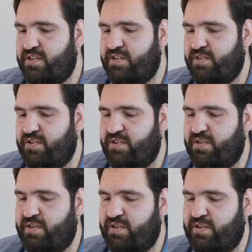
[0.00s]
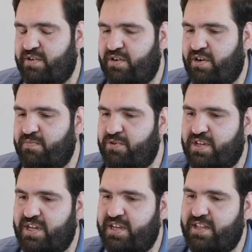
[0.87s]
So
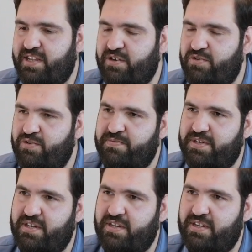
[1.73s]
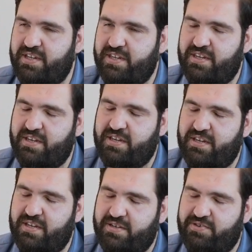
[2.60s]
mostly in the groups in
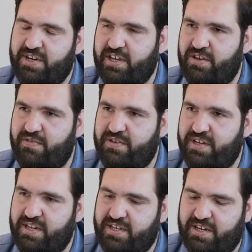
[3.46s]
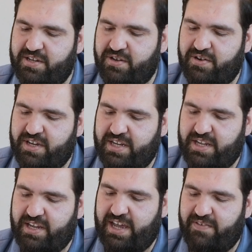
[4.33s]
Trakia University in Stara Zagora,
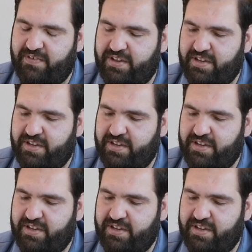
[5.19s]
they have